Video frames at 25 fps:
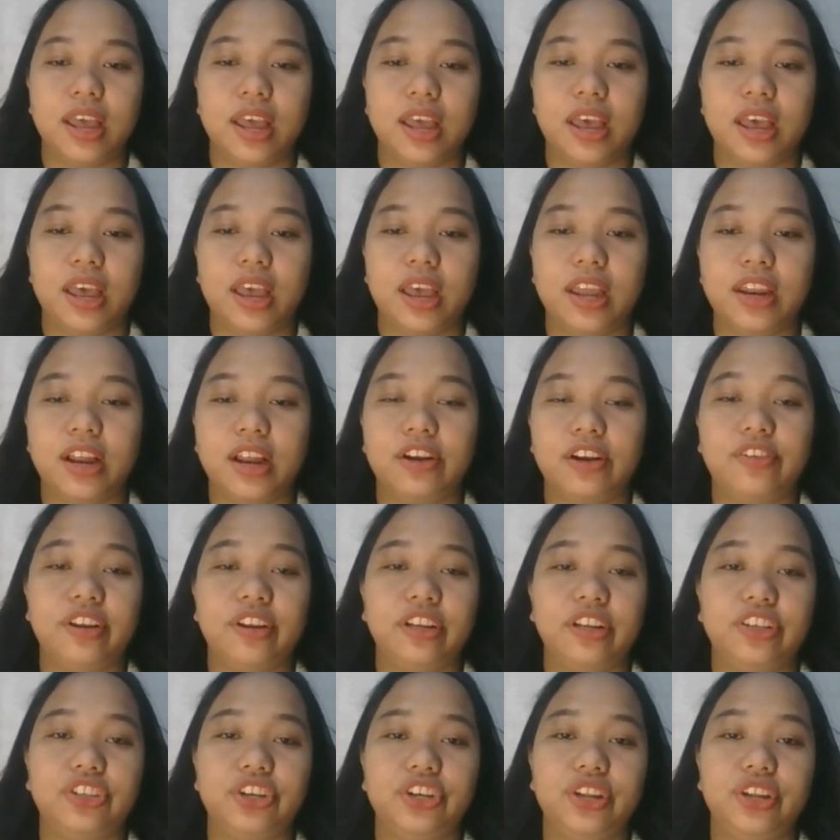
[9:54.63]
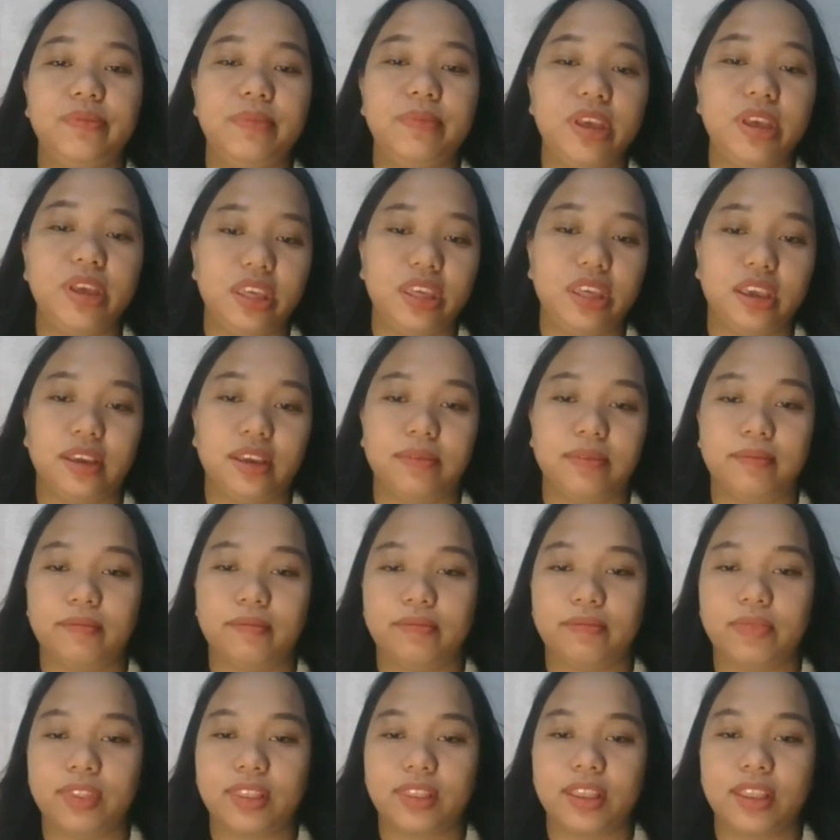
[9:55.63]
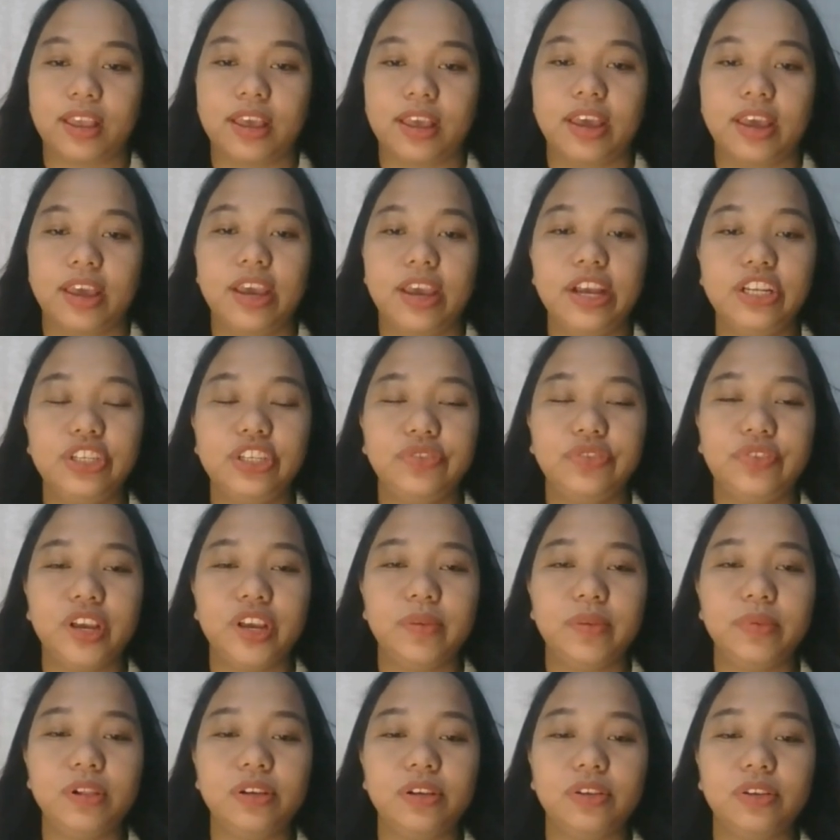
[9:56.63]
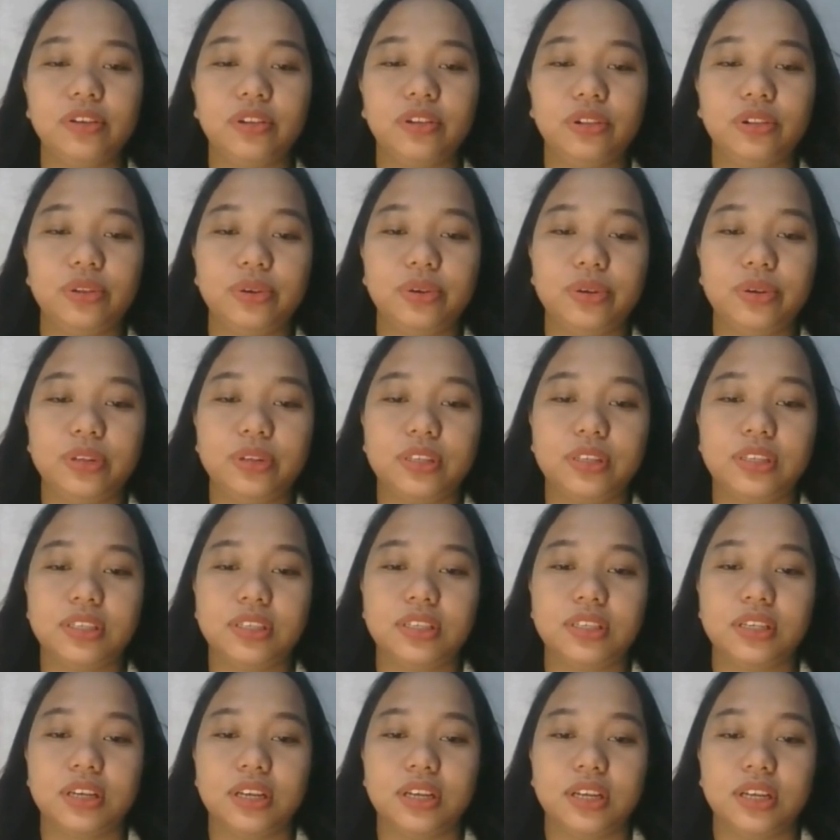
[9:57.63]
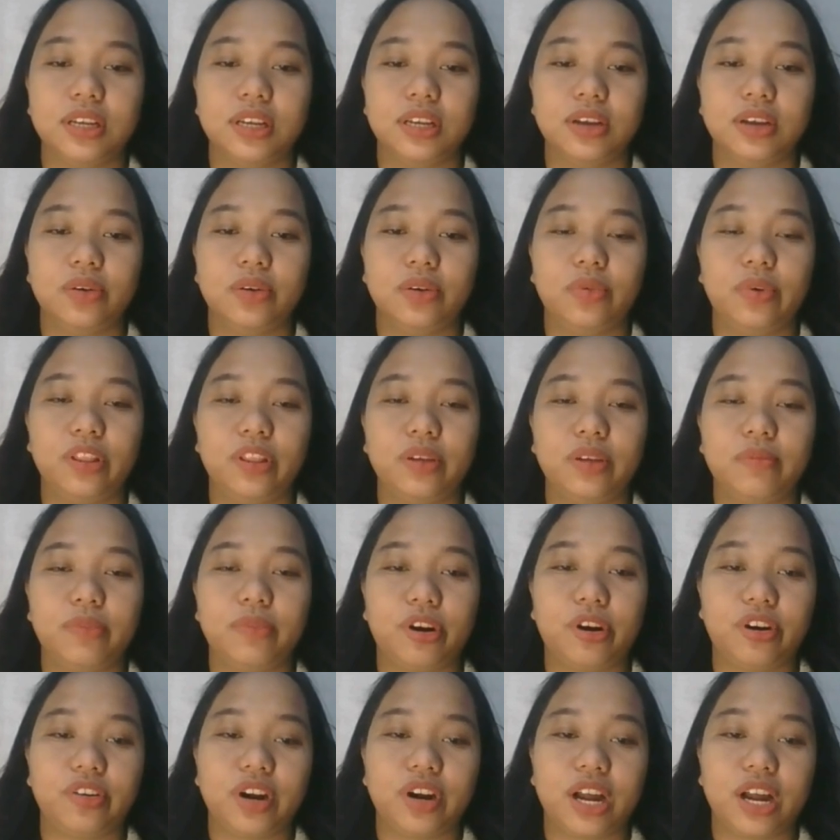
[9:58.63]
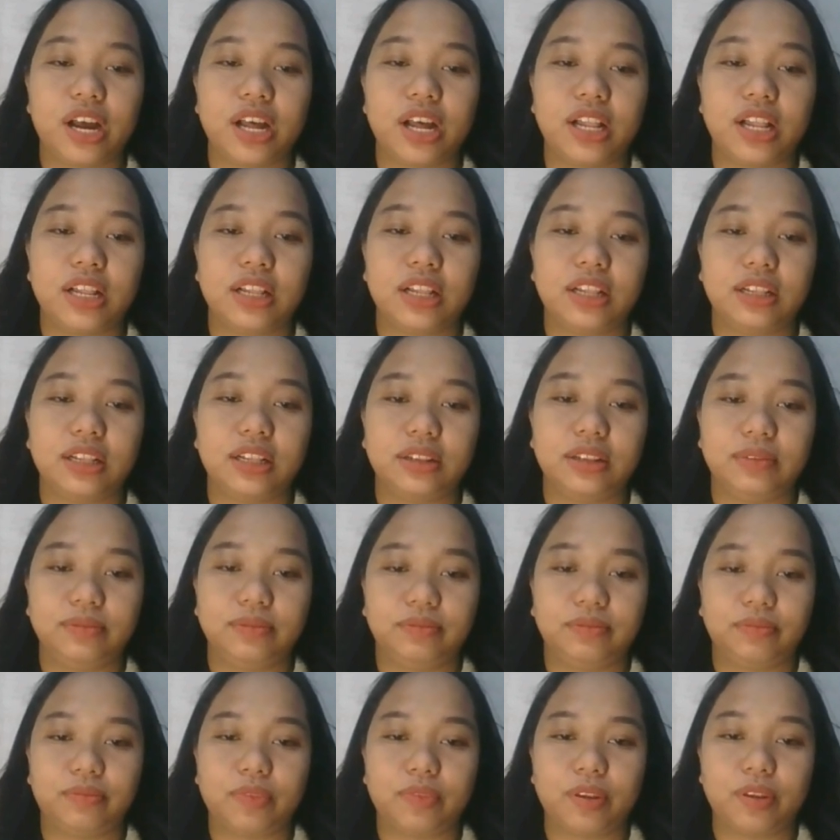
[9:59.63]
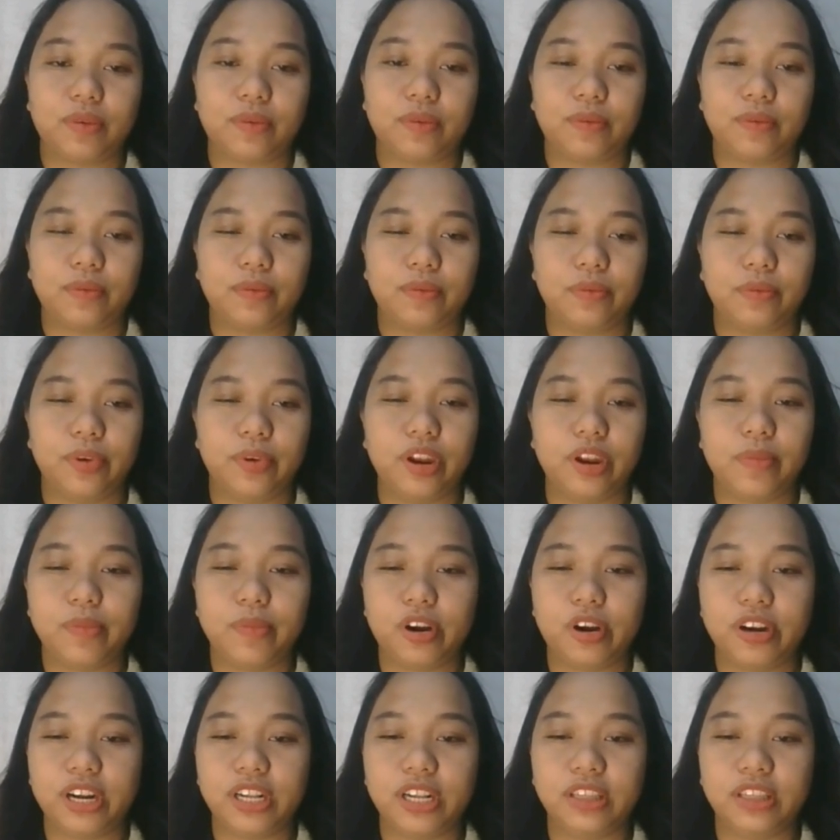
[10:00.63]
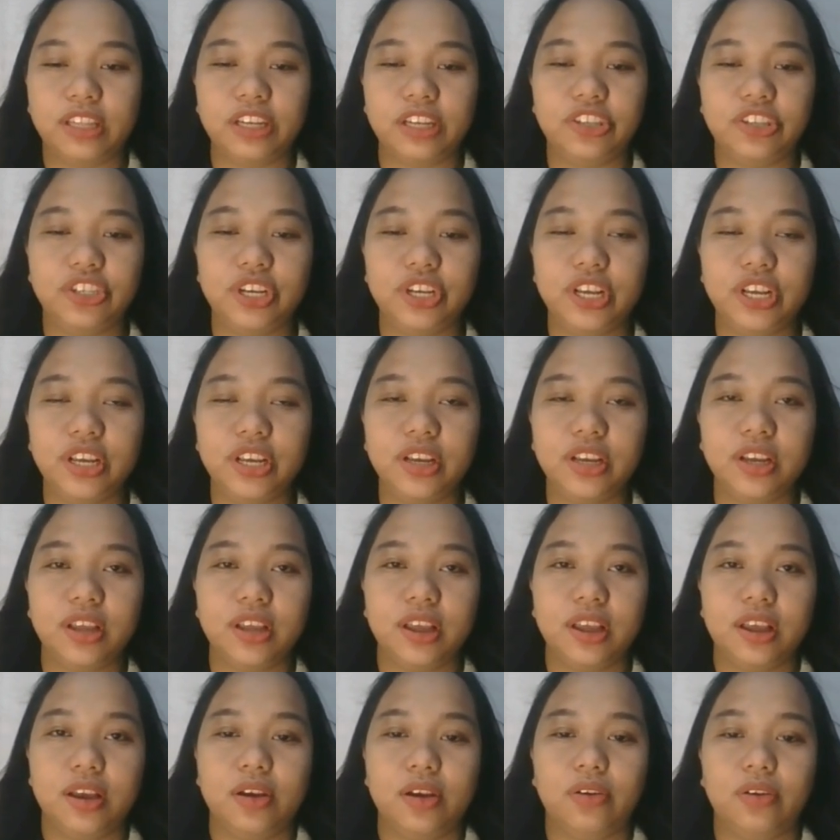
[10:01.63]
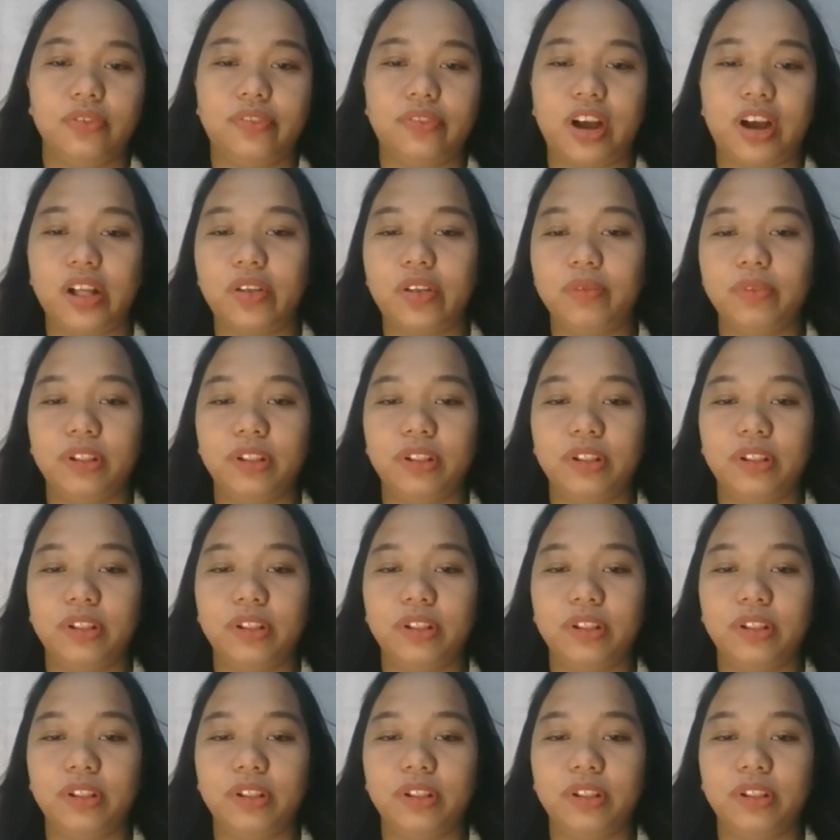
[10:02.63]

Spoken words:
and are rich in meaning. Each fable concludes with a moral with a moral teaching, valuable